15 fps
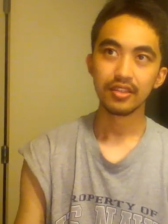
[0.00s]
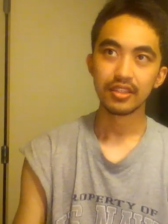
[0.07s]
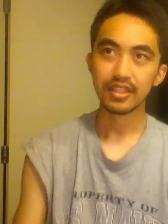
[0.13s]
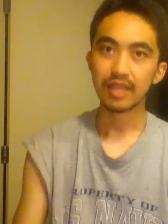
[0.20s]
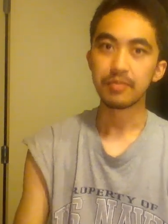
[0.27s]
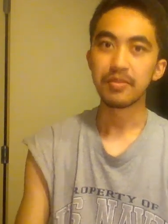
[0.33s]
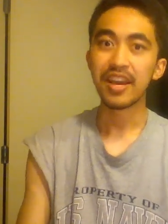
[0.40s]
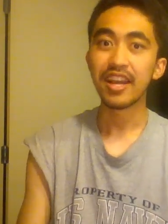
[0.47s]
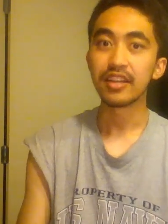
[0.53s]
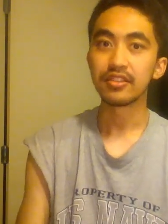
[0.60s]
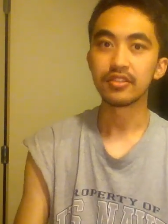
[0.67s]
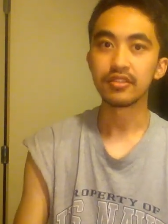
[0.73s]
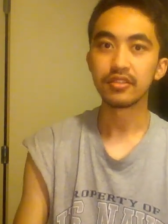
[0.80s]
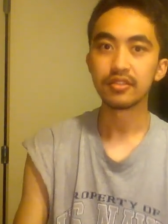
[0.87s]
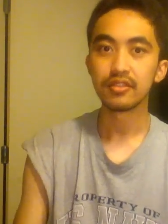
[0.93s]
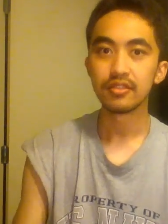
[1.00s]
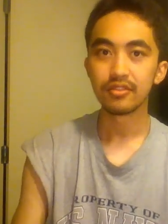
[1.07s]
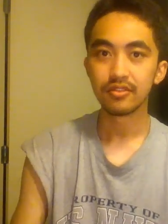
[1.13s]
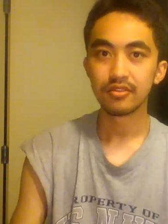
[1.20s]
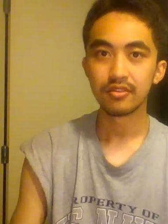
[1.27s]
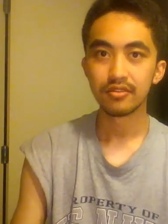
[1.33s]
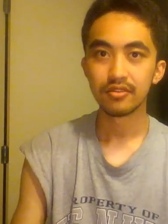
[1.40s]
It's that passion,
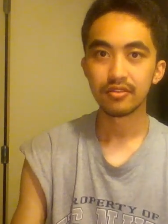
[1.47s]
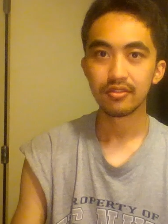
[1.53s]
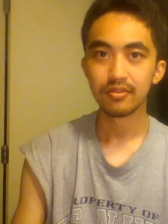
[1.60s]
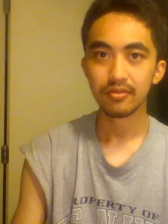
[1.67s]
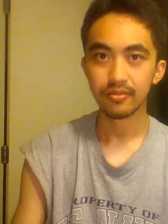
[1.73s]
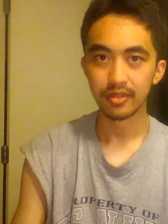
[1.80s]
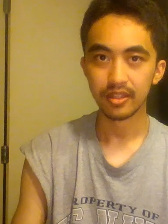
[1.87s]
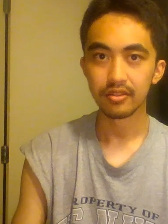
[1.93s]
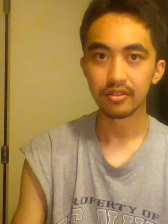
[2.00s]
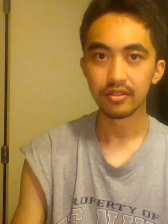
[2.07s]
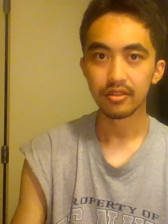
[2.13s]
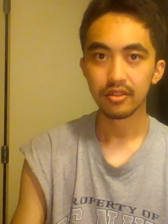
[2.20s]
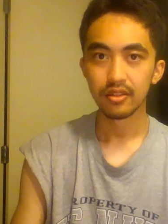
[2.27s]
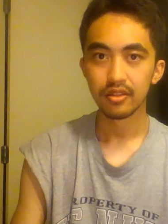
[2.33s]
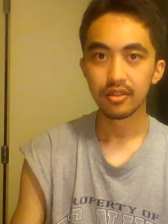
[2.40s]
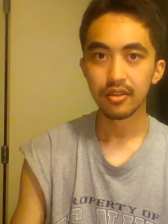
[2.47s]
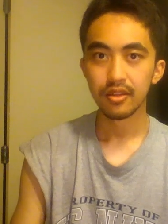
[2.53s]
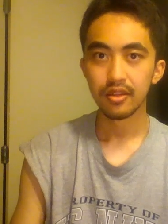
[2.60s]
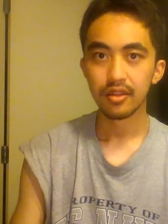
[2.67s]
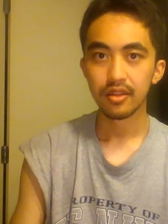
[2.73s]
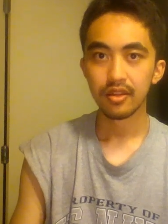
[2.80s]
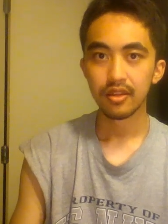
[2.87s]
right?
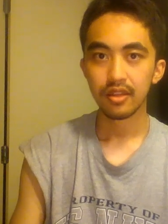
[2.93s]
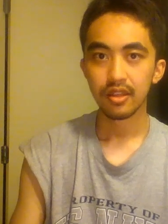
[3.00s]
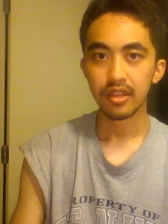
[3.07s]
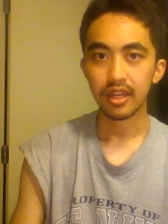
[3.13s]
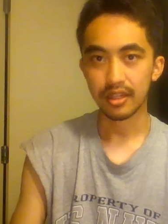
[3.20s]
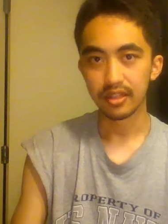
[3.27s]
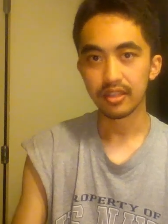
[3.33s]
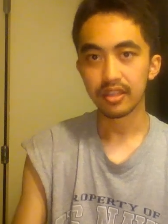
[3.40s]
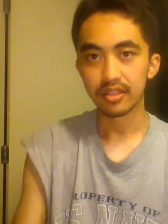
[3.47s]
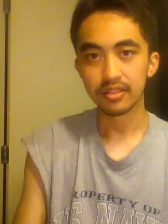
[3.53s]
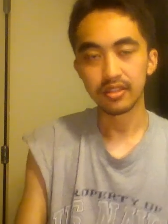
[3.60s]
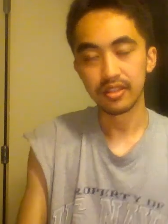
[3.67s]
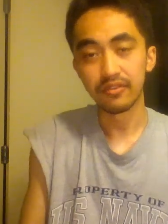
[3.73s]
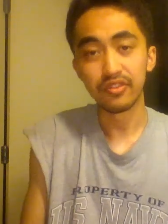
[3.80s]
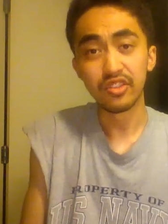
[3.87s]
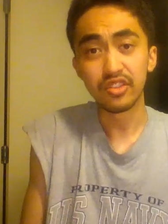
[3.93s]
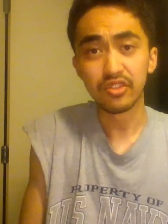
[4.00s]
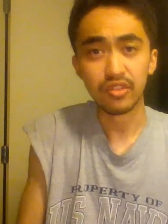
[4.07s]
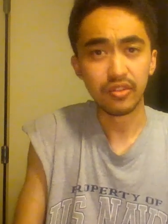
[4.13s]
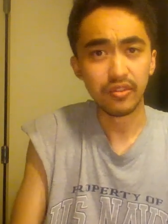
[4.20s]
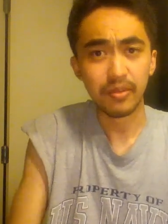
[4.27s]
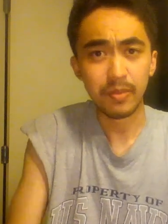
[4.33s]
And I think that's the
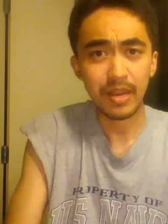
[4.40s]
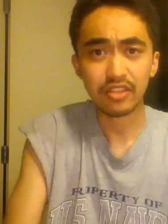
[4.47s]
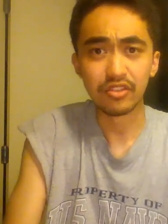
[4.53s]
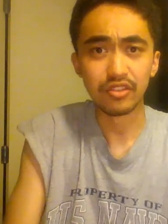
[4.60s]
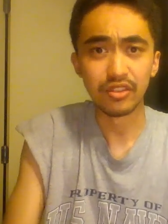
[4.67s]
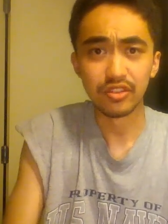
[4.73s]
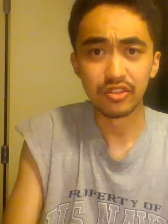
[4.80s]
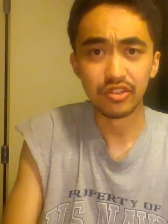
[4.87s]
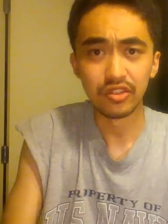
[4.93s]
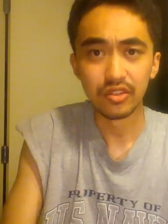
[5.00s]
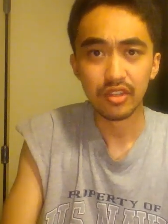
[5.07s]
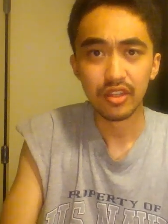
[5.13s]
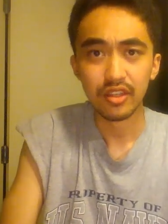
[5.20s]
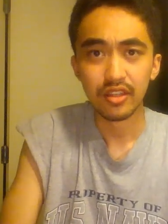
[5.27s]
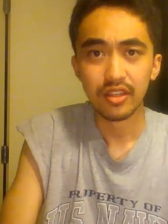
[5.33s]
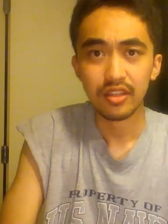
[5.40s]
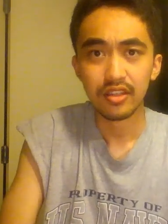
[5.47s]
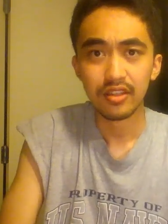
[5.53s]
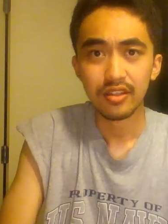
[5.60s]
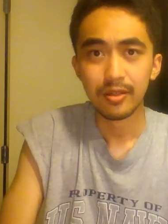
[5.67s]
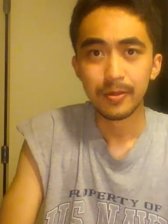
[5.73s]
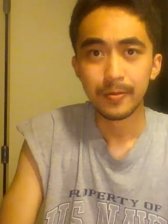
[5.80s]
definition of a passion. It's just
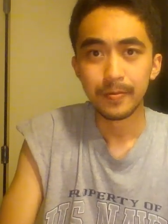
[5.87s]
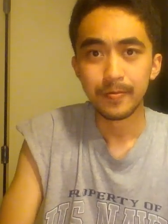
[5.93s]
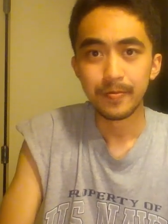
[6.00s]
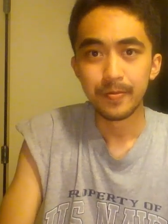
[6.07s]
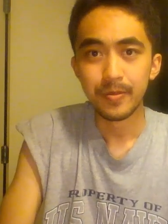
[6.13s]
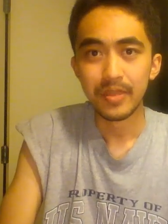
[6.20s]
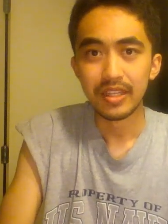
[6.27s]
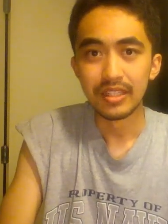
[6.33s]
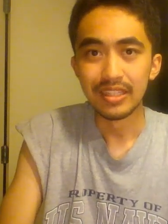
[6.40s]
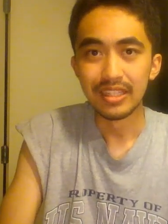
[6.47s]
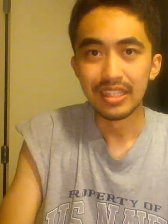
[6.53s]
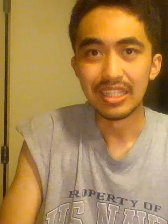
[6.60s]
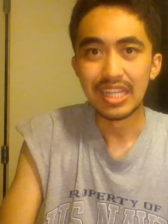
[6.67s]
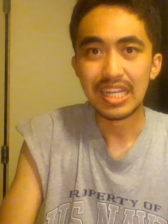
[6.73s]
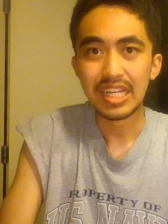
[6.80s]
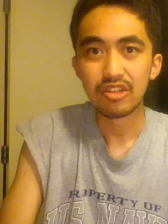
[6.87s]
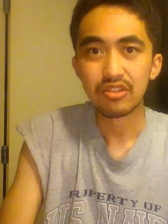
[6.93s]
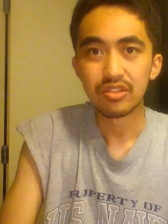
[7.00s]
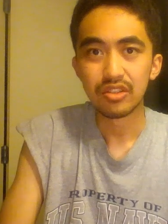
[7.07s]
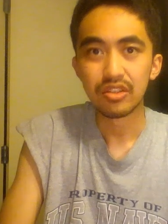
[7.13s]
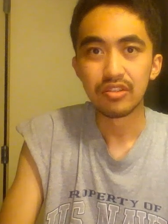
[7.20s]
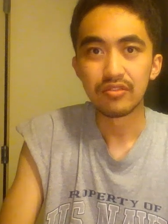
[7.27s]
letting
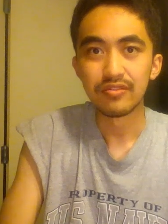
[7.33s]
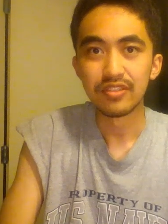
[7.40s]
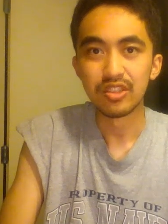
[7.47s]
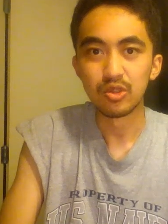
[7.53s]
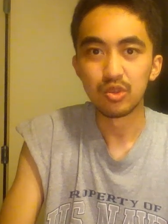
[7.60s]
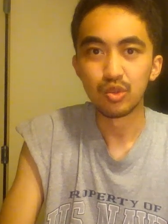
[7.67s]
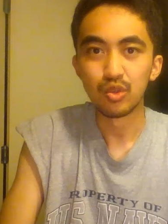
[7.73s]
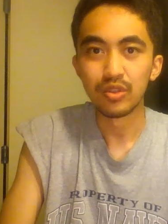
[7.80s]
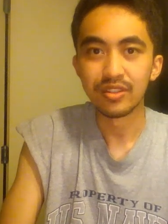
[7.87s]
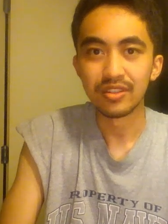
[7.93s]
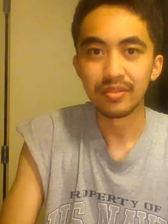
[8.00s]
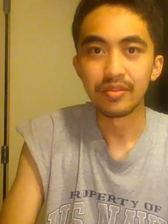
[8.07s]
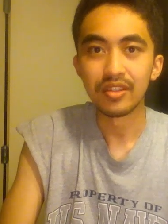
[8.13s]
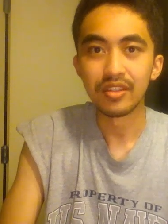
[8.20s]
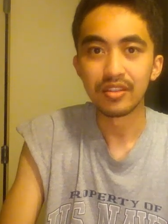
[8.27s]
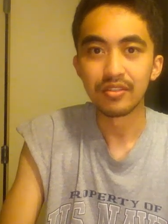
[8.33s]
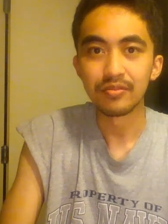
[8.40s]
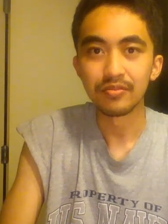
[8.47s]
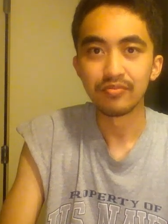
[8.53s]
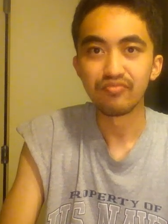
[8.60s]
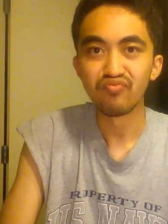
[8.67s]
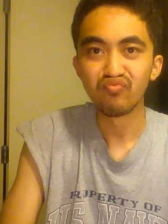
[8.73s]
yourself enjoy something
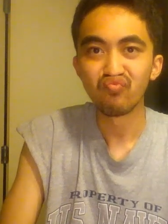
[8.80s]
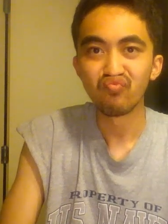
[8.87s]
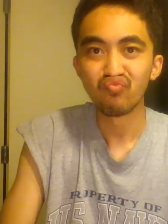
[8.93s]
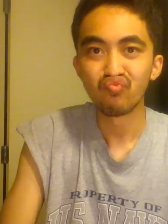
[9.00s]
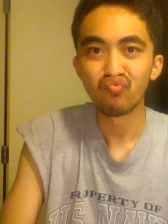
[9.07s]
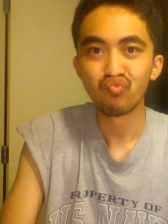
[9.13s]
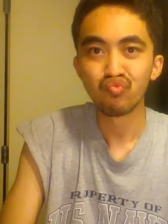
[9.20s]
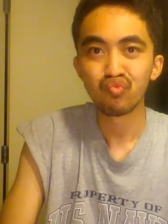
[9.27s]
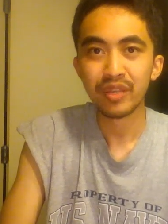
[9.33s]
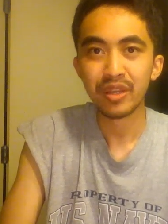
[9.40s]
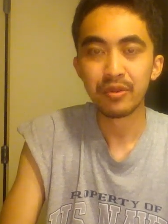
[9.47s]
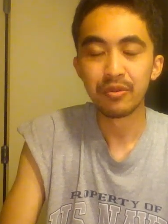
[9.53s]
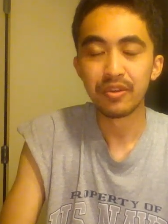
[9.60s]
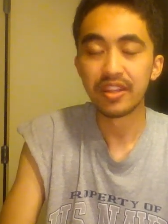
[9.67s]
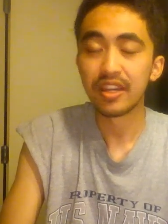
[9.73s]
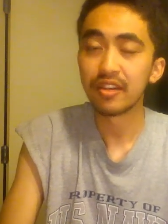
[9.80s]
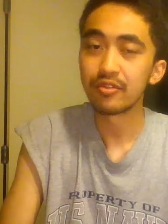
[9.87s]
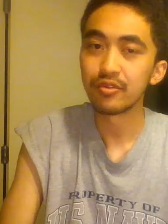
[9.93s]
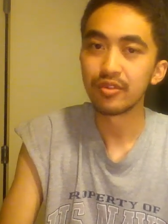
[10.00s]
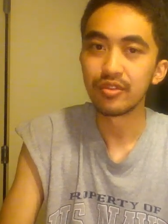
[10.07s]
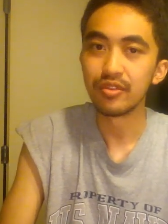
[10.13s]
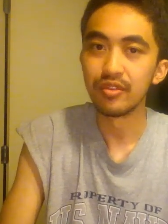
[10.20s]

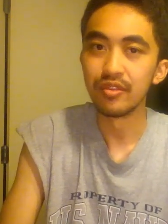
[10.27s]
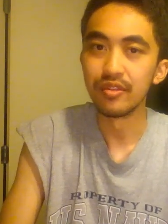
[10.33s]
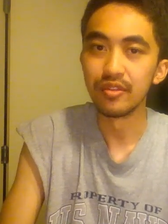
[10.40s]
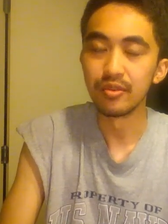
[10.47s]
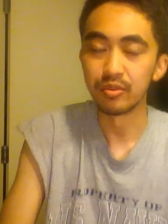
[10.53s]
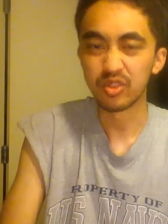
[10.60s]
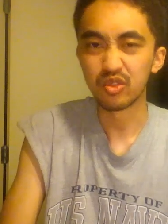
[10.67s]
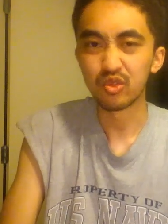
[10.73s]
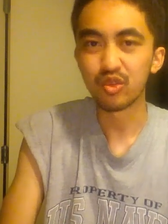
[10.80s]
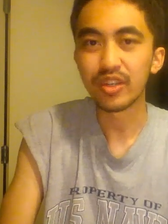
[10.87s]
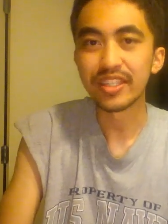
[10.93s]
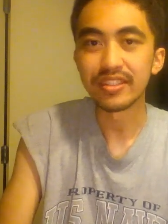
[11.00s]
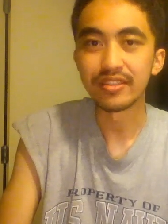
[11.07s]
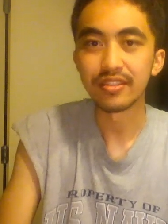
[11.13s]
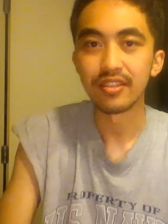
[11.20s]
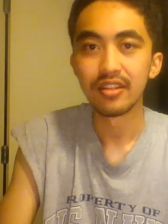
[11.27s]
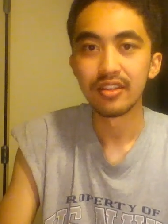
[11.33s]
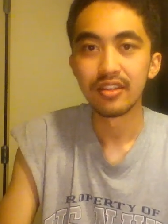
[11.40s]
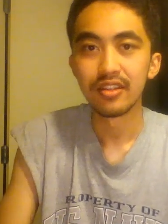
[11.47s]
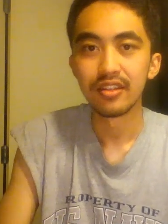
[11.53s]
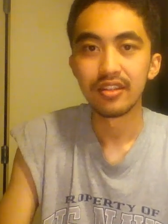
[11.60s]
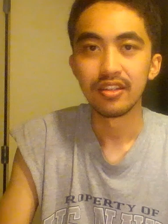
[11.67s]
without the restraint
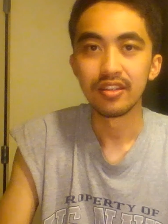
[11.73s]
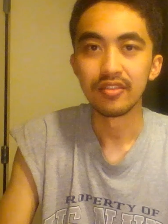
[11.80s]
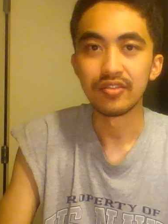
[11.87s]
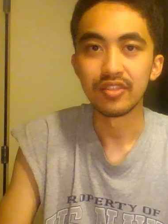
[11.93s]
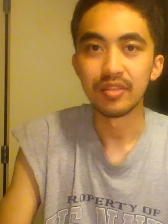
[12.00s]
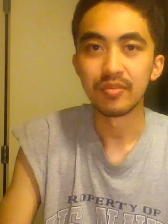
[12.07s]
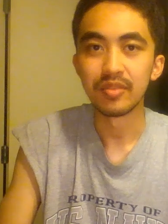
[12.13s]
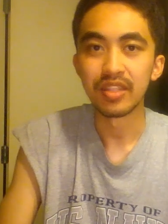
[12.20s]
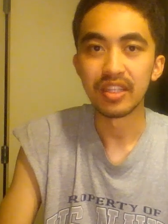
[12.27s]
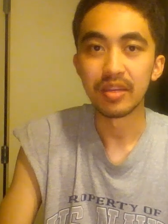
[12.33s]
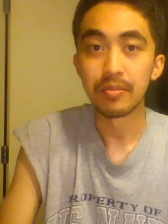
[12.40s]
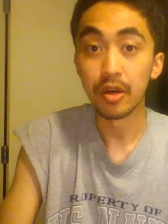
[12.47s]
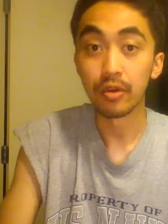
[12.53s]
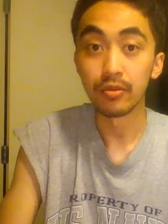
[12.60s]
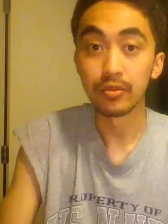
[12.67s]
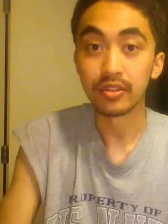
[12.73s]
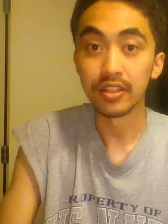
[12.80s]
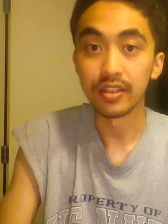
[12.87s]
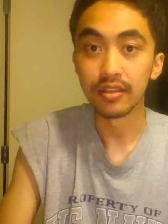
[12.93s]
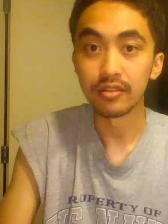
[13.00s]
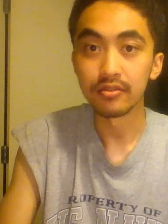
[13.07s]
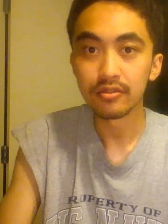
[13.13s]
of something opposing.